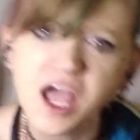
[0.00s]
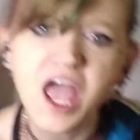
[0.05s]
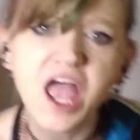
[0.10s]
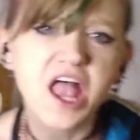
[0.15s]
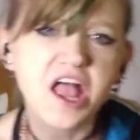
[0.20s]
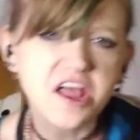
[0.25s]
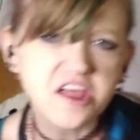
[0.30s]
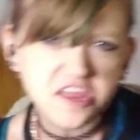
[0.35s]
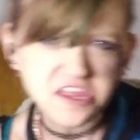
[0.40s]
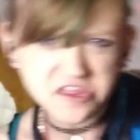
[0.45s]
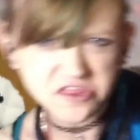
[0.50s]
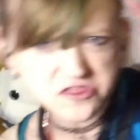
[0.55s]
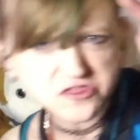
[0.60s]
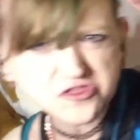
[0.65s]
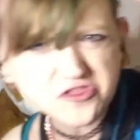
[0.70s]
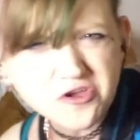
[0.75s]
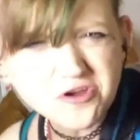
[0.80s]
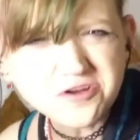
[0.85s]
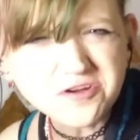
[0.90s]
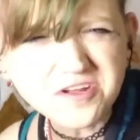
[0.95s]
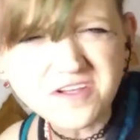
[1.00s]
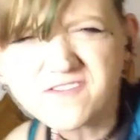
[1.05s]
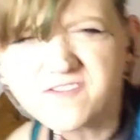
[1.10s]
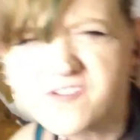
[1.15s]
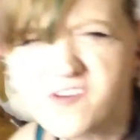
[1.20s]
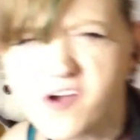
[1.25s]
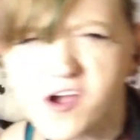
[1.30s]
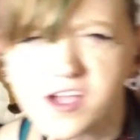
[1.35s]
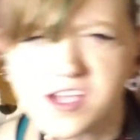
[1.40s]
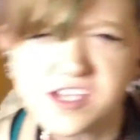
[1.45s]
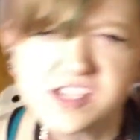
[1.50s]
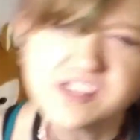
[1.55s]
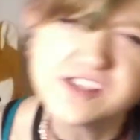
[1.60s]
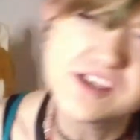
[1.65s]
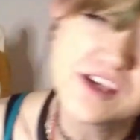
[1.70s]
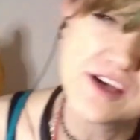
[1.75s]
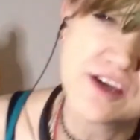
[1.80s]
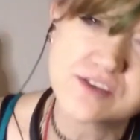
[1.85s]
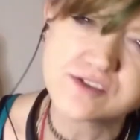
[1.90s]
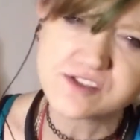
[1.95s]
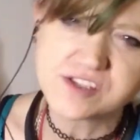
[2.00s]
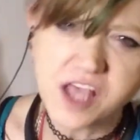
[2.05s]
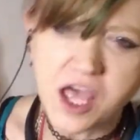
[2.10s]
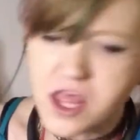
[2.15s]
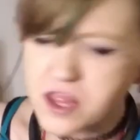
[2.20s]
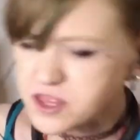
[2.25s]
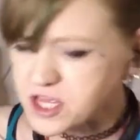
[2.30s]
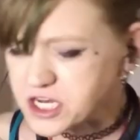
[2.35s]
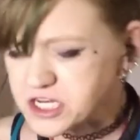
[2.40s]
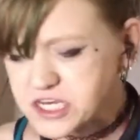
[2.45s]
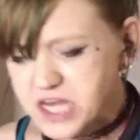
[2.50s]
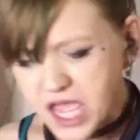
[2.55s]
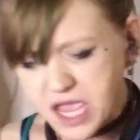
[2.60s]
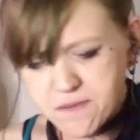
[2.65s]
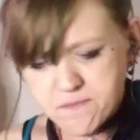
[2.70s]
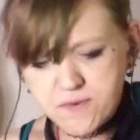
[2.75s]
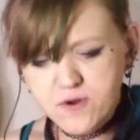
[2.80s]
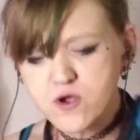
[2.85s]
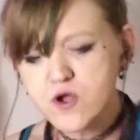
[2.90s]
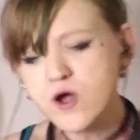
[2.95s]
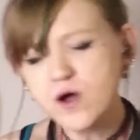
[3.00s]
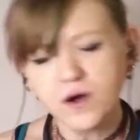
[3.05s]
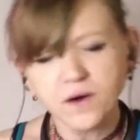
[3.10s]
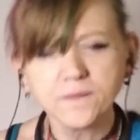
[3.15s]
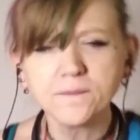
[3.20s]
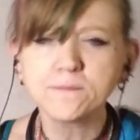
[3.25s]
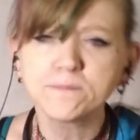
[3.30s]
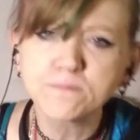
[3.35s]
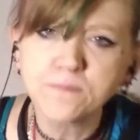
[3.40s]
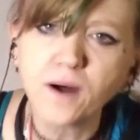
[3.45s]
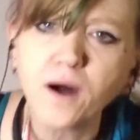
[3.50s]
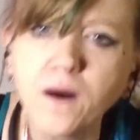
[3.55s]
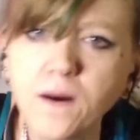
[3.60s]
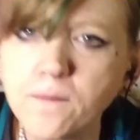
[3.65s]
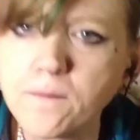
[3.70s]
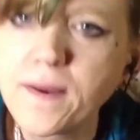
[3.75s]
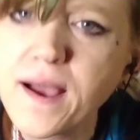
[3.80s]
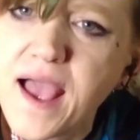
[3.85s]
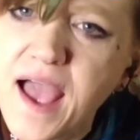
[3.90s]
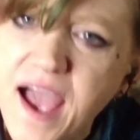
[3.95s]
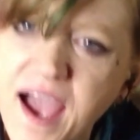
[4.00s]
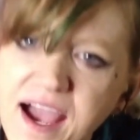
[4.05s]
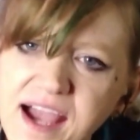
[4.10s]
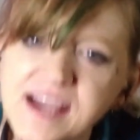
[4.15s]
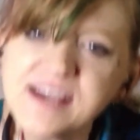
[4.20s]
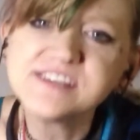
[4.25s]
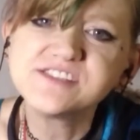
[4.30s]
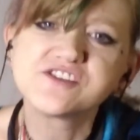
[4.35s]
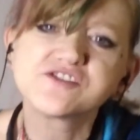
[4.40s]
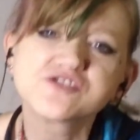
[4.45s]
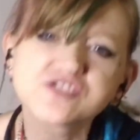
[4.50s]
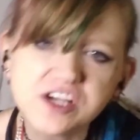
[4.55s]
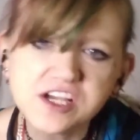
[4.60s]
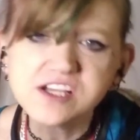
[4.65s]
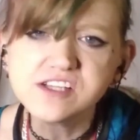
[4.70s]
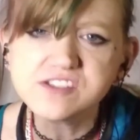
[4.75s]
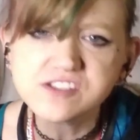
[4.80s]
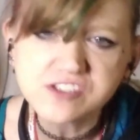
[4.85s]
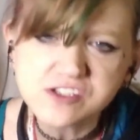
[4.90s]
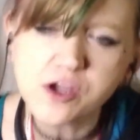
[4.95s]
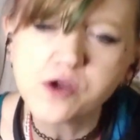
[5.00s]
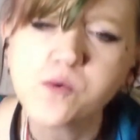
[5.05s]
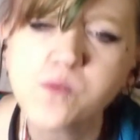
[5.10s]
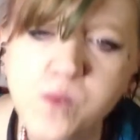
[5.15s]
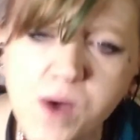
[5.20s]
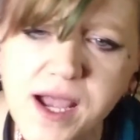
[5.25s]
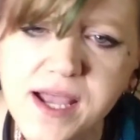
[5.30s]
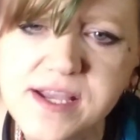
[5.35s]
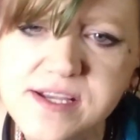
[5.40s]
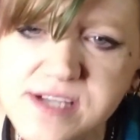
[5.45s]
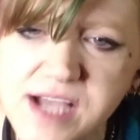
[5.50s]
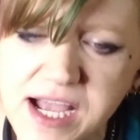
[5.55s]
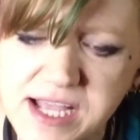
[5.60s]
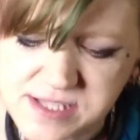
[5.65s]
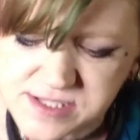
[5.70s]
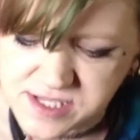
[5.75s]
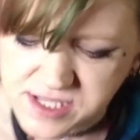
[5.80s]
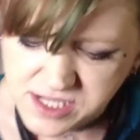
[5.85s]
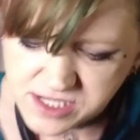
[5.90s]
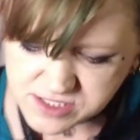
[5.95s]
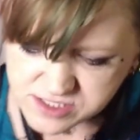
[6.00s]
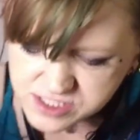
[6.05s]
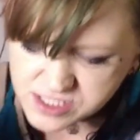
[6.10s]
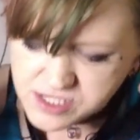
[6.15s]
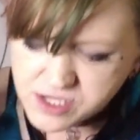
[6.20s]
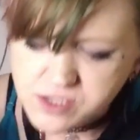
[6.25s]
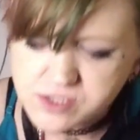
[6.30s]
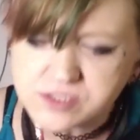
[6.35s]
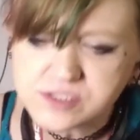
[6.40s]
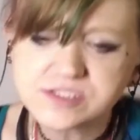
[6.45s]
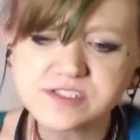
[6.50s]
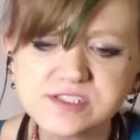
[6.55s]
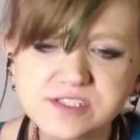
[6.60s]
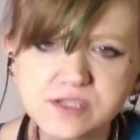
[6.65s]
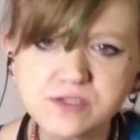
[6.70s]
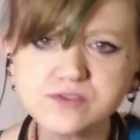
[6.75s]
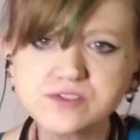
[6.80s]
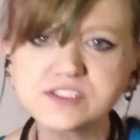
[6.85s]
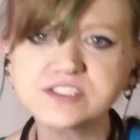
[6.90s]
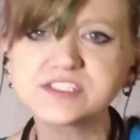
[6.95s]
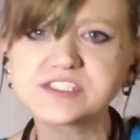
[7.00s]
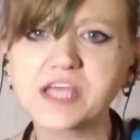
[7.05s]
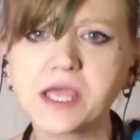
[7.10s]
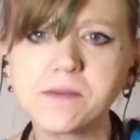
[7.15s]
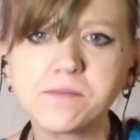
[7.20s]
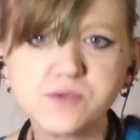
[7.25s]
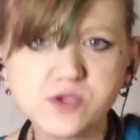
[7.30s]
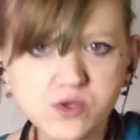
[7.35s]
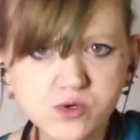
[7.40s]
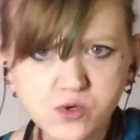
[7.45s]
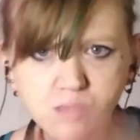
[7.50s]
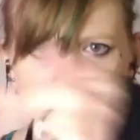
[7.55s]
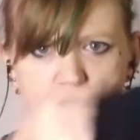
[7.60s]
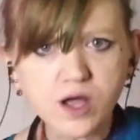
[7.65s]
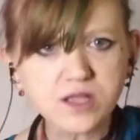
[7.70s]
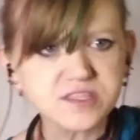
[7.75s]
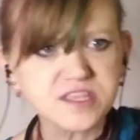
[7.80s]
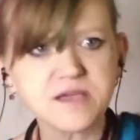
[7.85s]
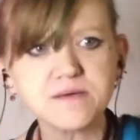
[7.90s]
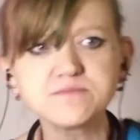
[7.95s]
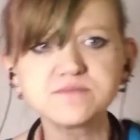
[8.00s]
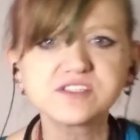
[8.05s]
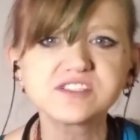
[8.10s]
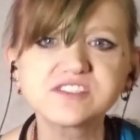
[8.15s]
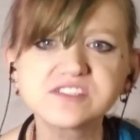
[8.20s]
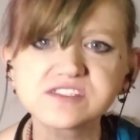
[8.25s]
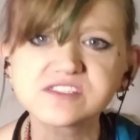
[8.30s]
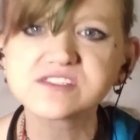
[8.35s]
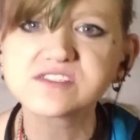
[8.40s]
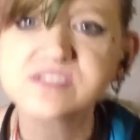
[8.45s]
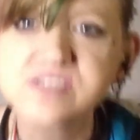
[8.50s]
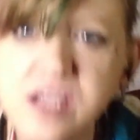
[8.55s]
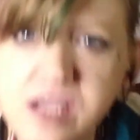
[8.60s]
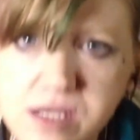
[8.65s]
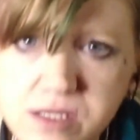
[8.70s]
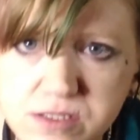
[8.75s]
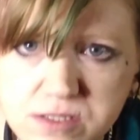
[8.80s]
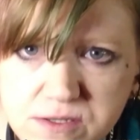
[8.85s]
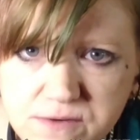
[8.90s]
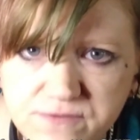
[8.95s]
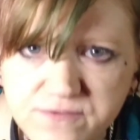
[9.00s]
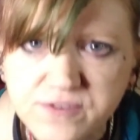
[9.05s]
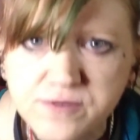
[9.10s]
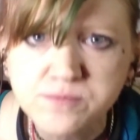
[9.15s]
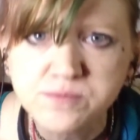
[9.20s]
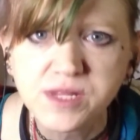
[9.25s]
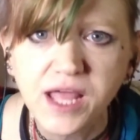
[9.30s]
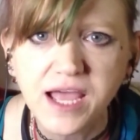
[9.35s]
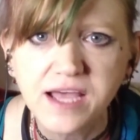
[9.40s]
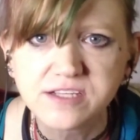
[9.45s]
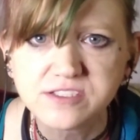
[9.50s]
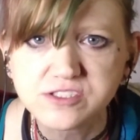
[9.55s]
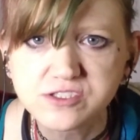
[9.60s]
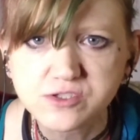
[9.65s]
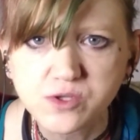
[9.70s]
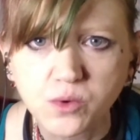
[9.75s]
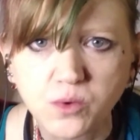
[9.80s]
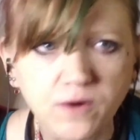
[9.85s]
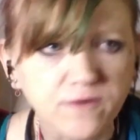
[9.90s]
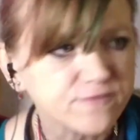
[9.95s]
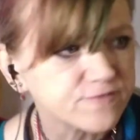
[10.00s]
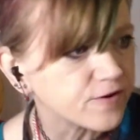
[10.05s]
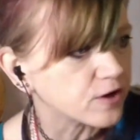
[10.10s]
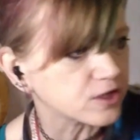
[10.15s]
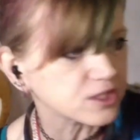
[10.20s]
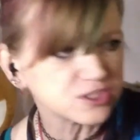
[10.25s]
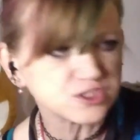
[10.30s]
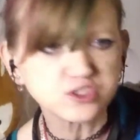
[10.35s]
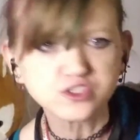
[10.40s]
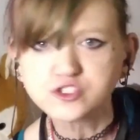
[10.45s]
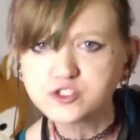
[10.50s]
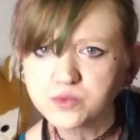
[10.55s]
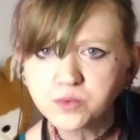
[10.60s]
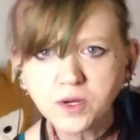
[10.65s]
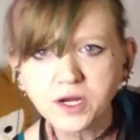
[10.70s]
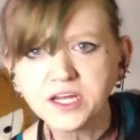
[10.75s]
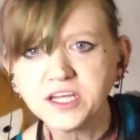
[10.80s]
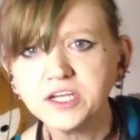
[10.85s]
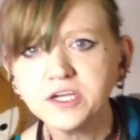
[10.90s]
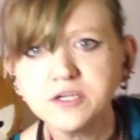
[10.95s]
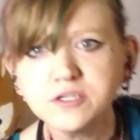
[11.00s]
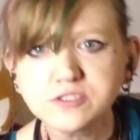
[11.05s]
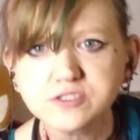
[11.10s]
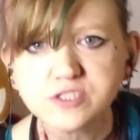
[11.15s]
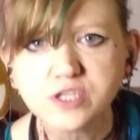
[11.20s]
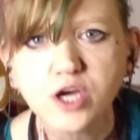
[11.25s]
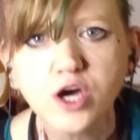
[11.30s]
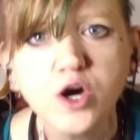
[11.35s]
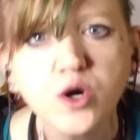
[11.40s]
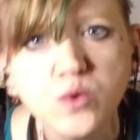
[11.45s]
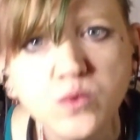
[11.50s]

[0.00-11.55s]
In 30 fucking years, the neighborhood bum hadn't changed their way, and they're still the same. You caught them stealing from that store fucking 20 years ago.